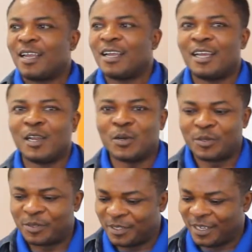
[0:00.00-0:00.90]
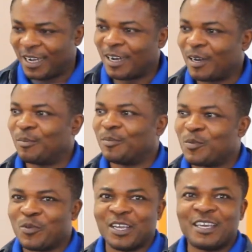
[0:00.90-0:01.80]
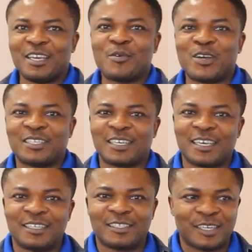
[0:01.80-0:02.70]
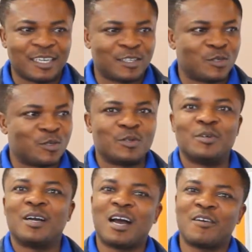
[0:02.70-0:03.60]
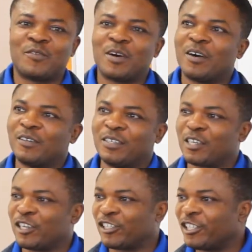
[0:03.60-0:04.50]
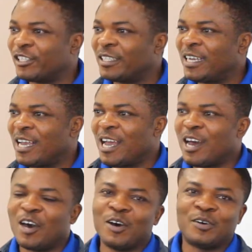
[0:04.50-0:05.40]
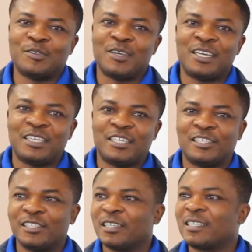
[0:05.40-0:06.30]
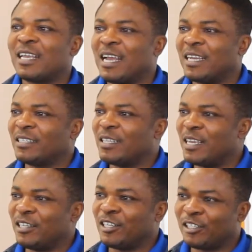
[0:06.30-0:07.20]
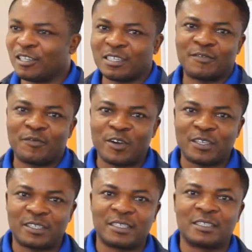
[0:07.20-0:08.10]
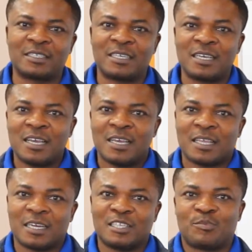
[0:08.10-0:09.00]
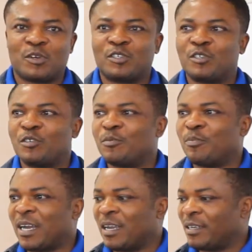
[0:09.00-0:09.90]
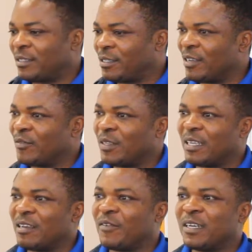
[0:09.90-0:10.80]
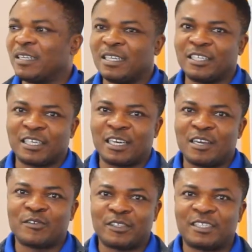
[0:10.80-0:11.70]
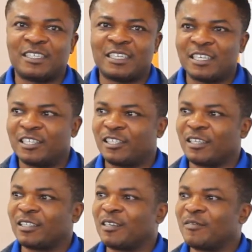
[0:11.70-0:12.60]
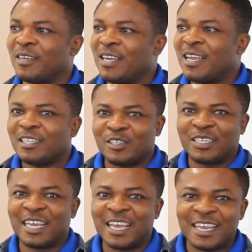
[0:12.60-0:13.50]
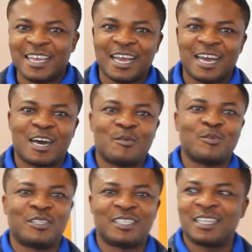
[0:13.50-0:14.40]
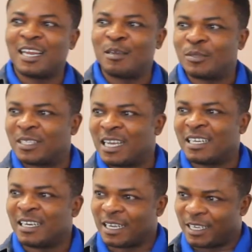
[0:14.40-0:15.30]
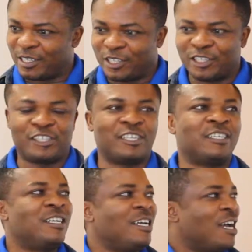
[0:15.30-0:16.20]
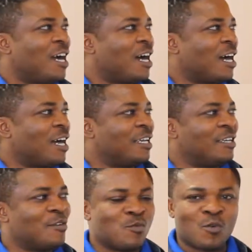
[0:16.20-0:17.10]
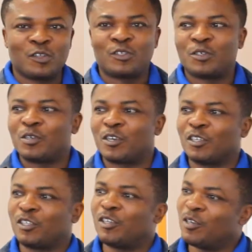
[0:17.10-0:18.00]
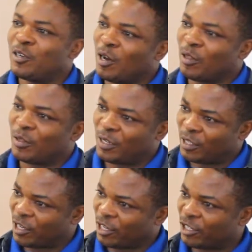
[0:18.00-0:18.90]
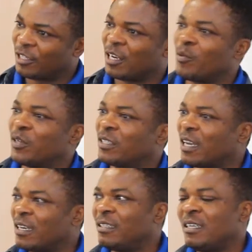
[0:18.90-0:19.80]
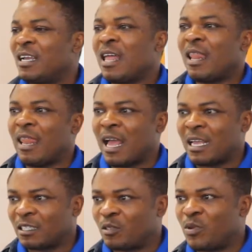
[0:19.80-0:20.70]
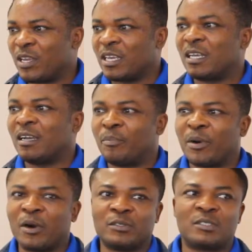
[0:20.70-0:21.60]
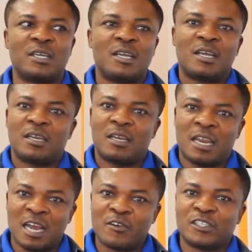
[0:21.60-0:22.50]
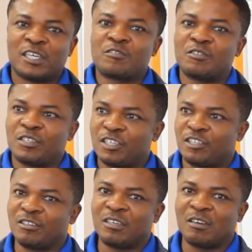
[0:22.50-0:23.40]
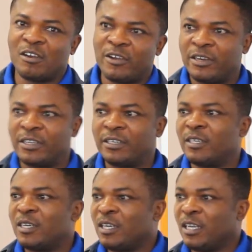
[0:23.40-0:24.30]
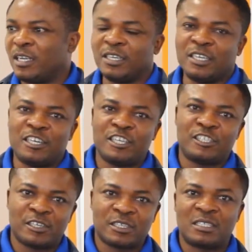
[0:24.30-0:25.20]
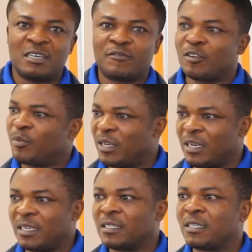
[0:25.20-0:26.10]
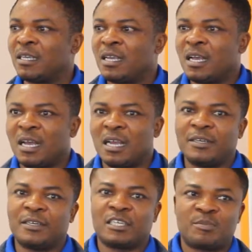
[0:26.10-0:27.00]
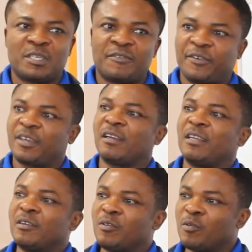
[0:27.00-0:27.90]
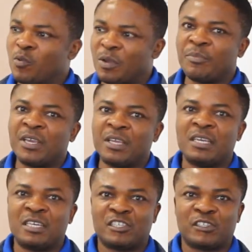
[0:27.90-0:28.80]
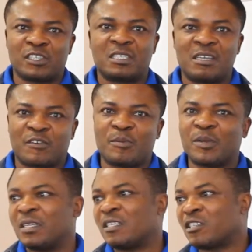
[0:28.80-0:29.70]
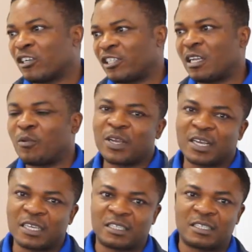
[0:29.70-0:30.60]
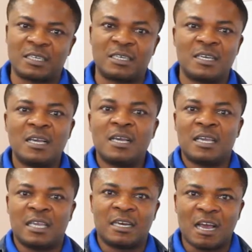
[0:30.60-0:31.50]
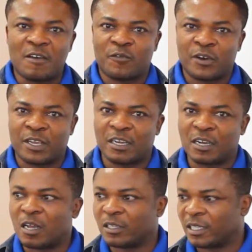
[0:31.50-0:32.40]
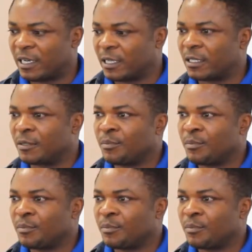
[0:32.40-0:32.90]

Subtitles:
Hello, we're here once again today to have our discussion on the Indigenous Hands, the Indigenous Voices that is brought to you by Save the Deaf and Endangered Languages Initiative. Today, you see that I'm standing like a teacher. I want to continue on the discussion that we started last week about language acquisition and learning in Indigenous Deaf communities. And specifically, we mean Indigenous Deaf communities such that we can see in African continent.